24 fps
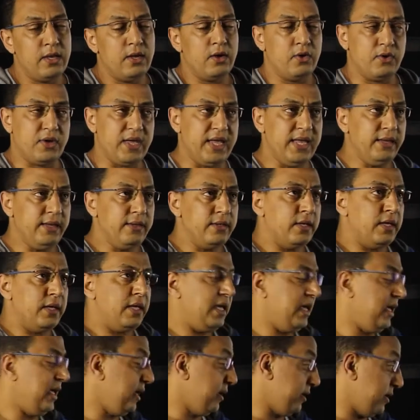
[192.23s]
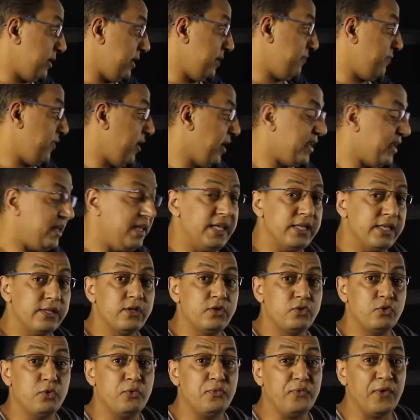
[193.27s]
Okay, here if I
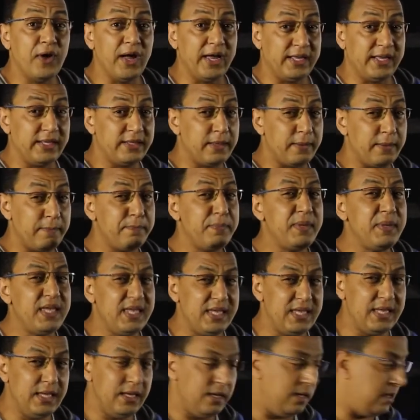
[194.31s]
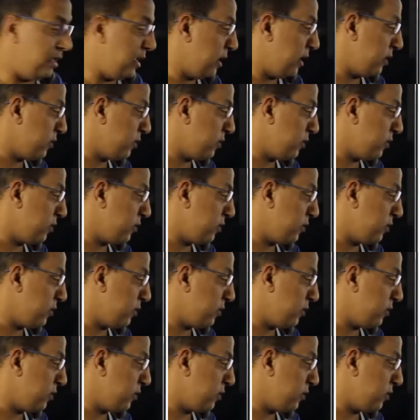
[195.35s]
need to find B,